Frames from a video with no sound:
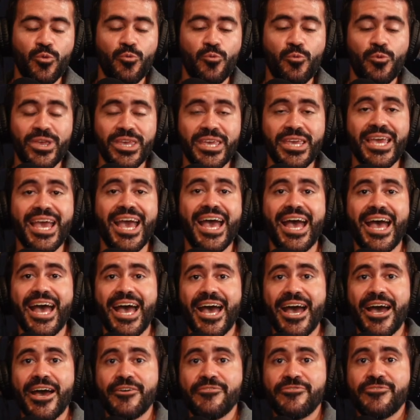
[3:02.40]
we
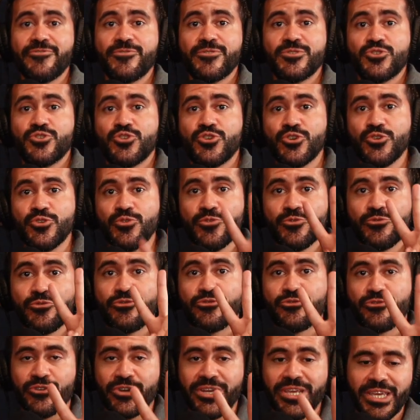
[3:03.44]
have 2
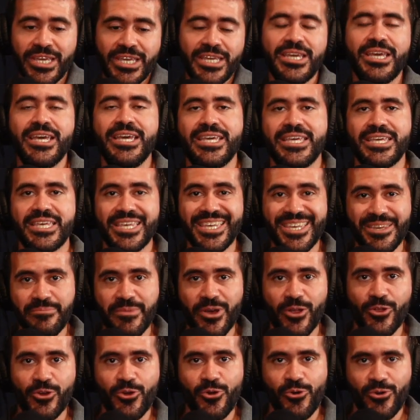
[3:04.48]
free
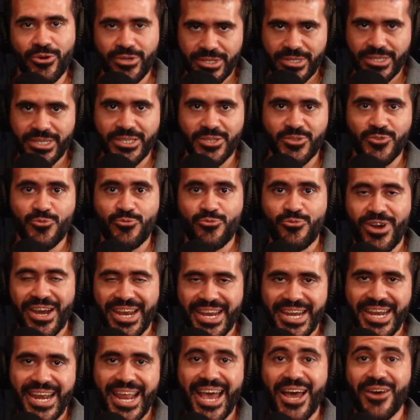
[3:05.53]
email courses
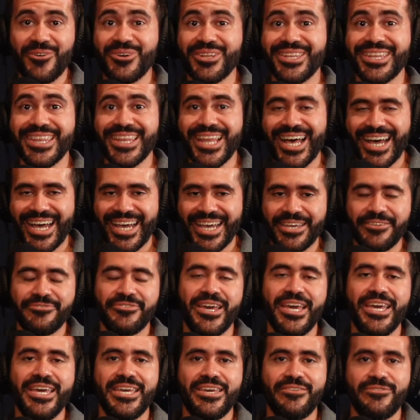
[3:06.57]
right now
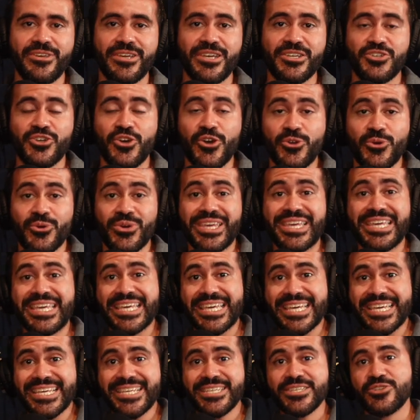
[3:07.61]
live, if you guys go to
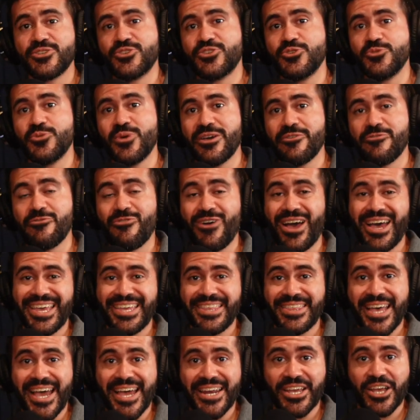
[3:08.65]

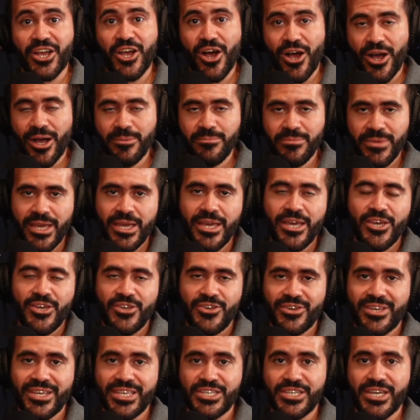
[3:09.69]
keys2fi.com,
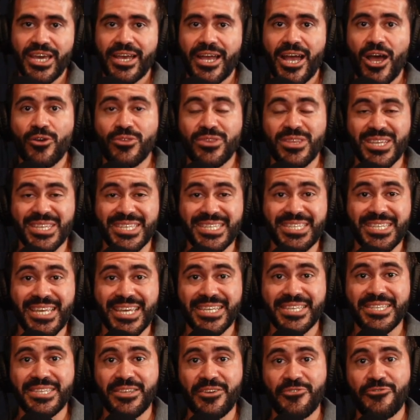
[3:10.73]
you can check out the
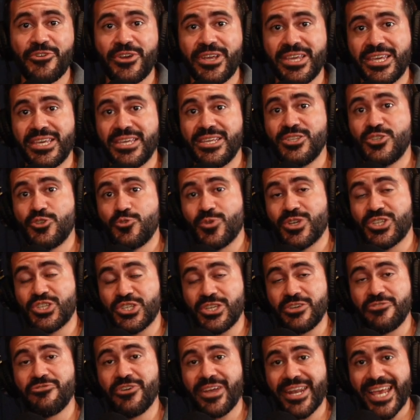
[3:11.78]
6 different keys to
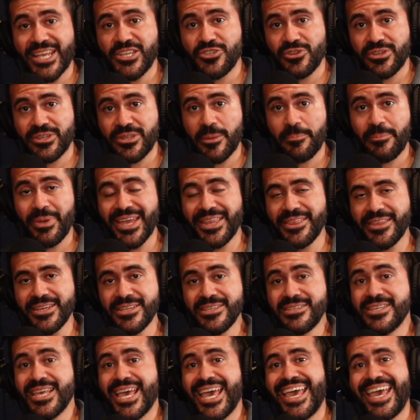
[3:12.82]
achieve financial
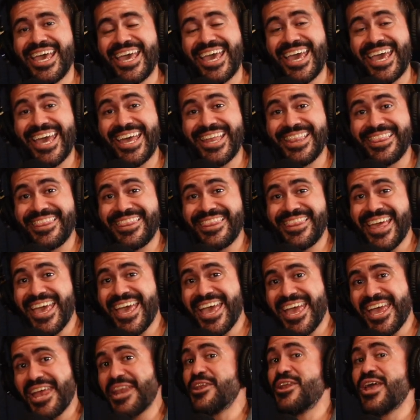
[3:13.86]
independence. And
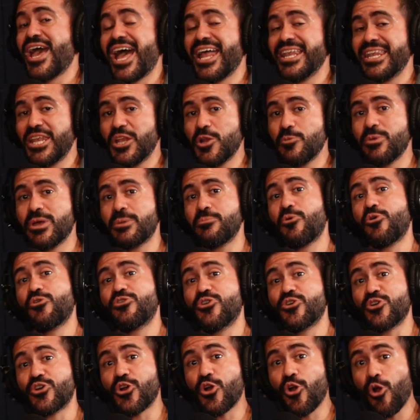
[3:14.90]
then a little bit
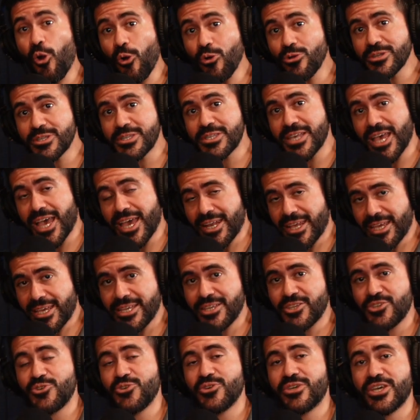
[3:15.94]
more on goal
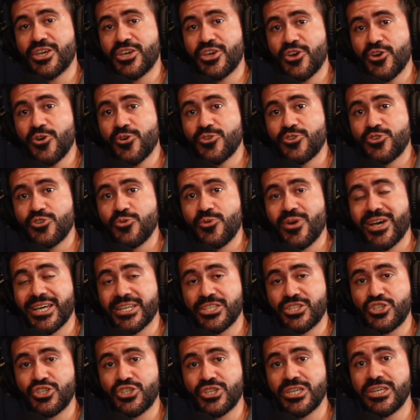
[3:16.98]
setting, you can go to
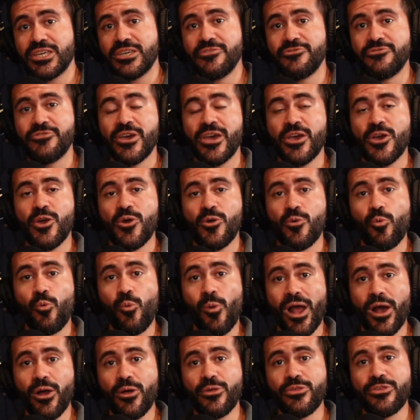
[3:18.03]

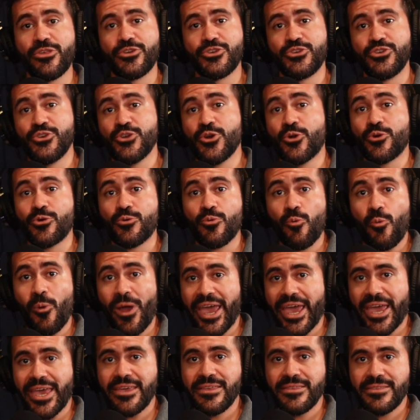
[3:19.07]

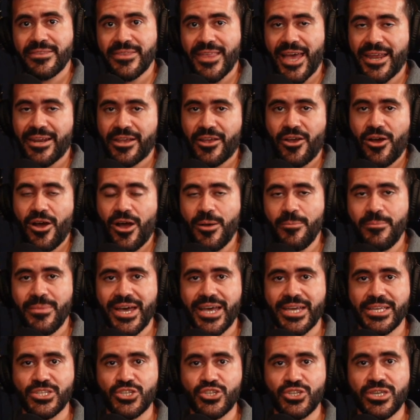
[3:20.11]

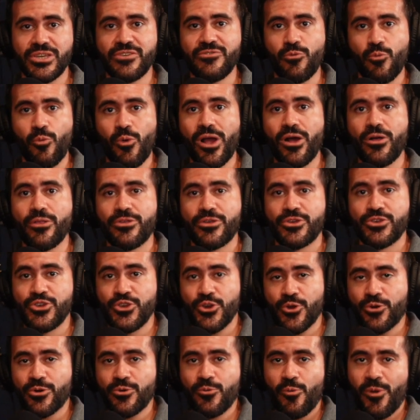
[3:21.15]

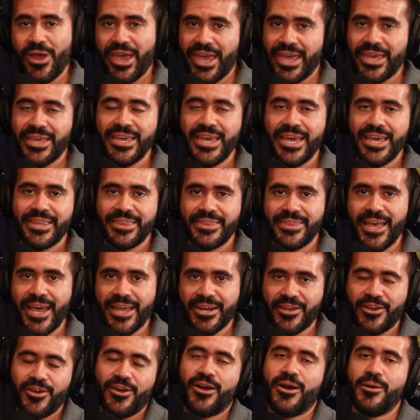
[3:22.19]

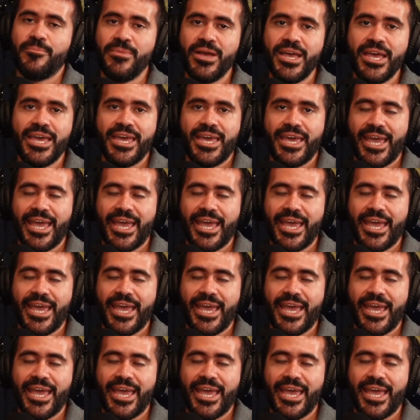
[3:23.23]
achievewealthyourway.com,